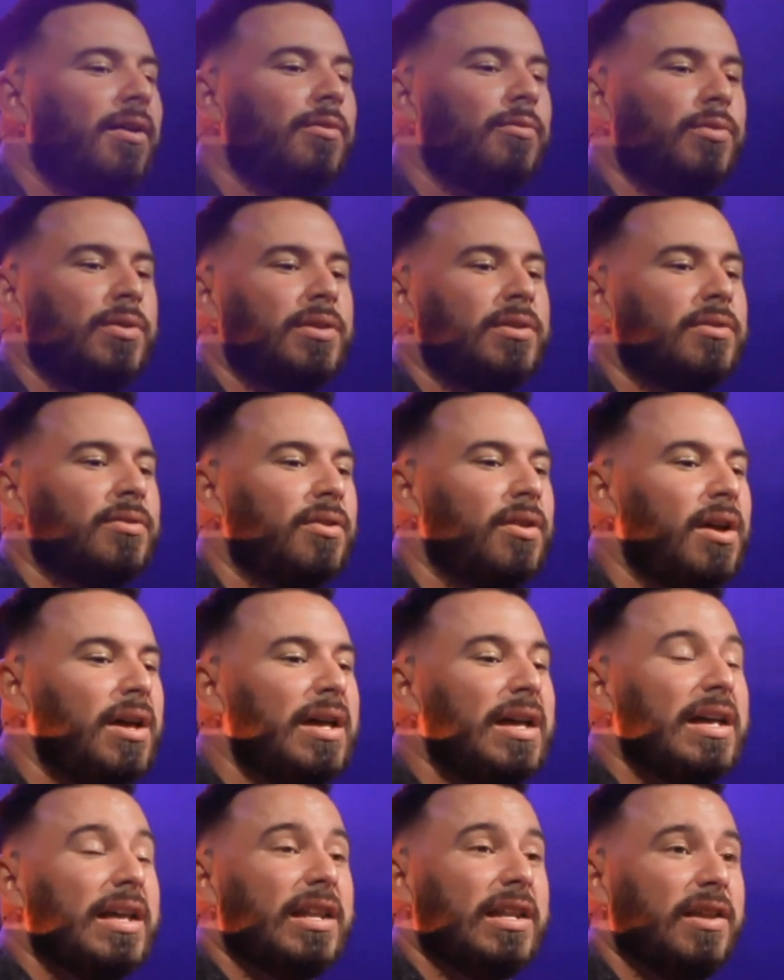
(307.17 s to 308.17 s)
will
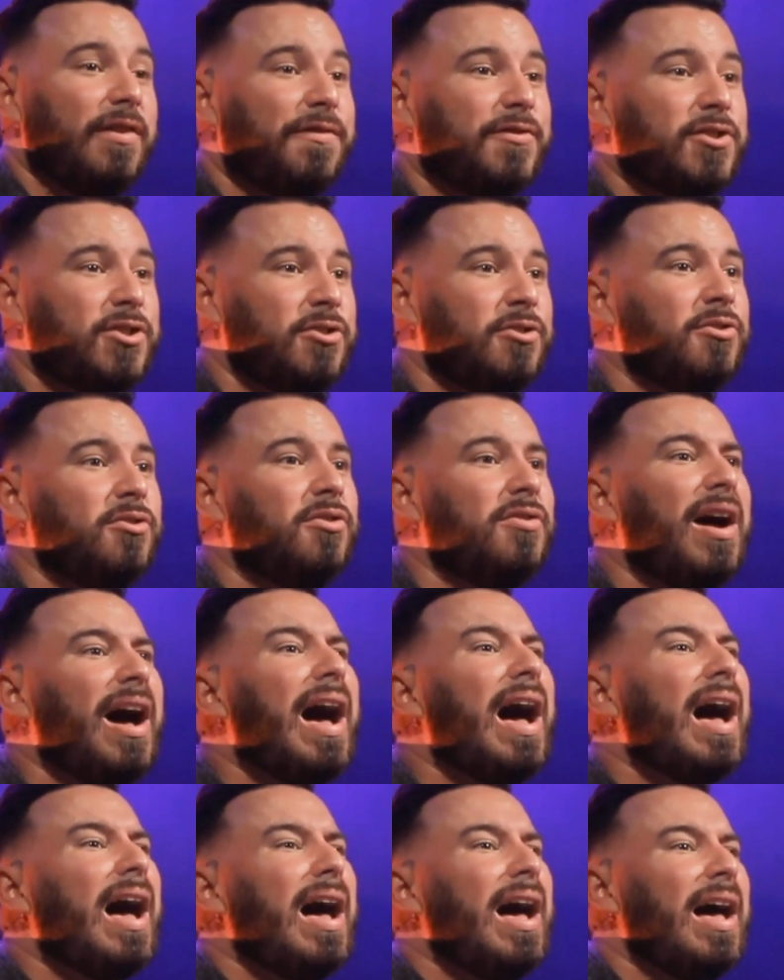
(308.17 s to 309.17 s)
lift you
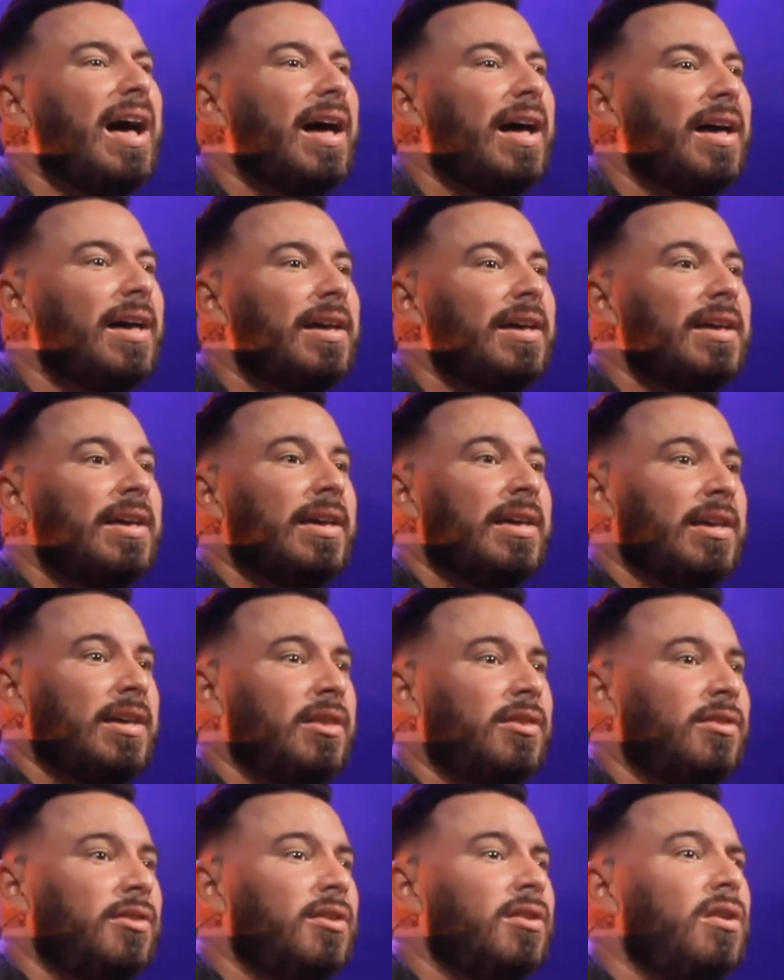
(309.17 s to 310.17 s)
high
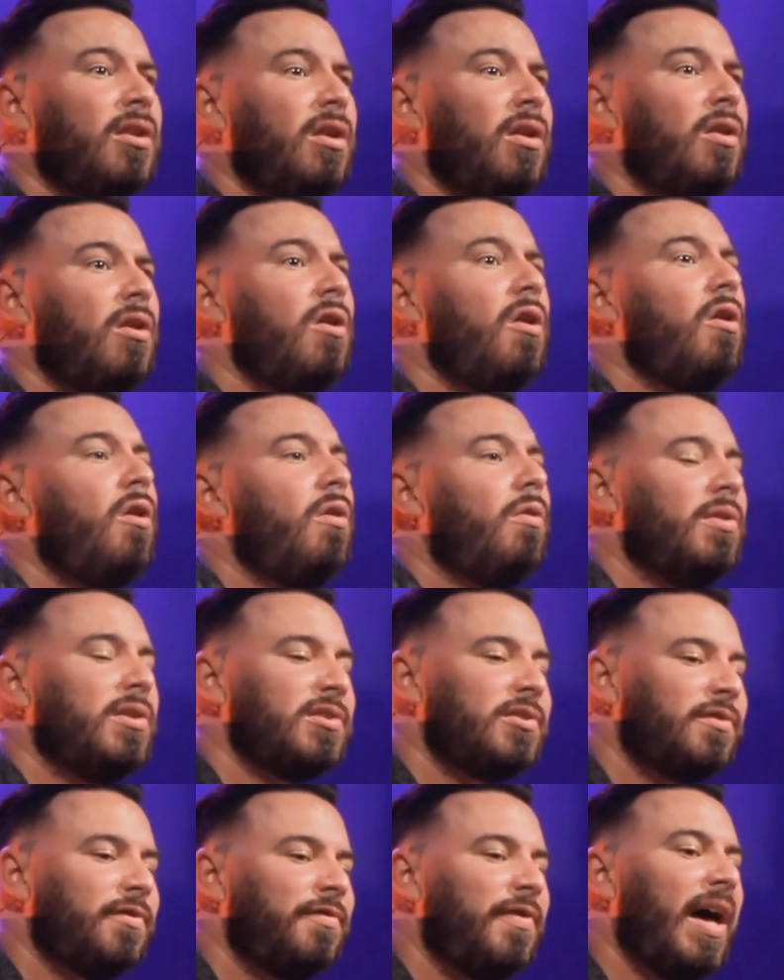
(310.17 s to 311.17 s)
in the
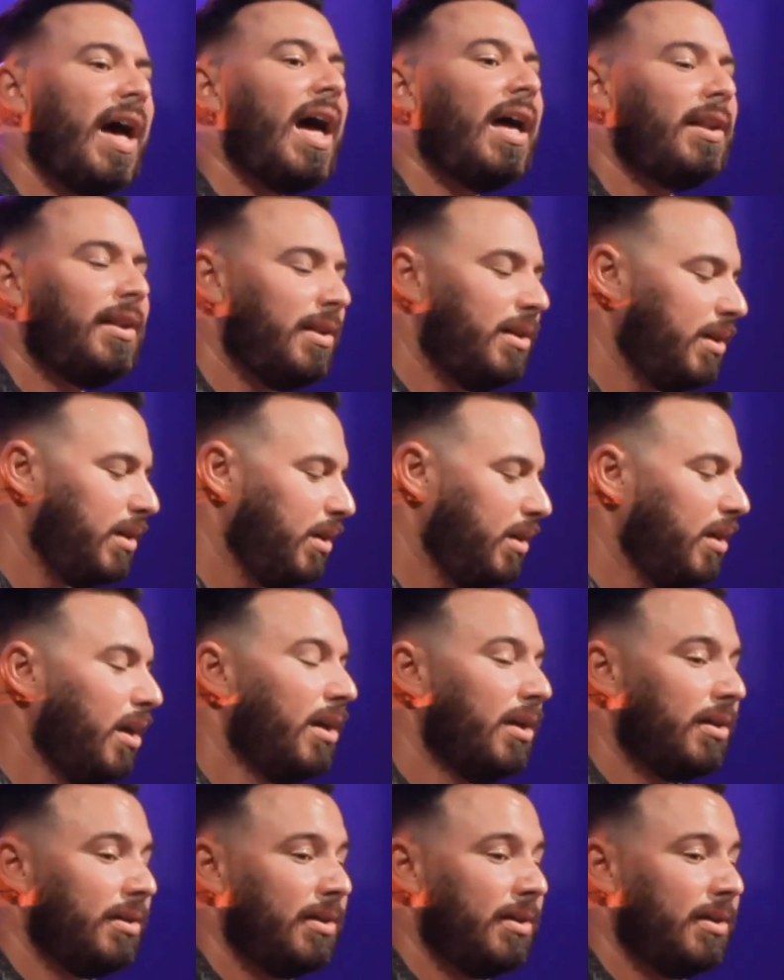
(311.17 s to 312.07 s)
lowest valley.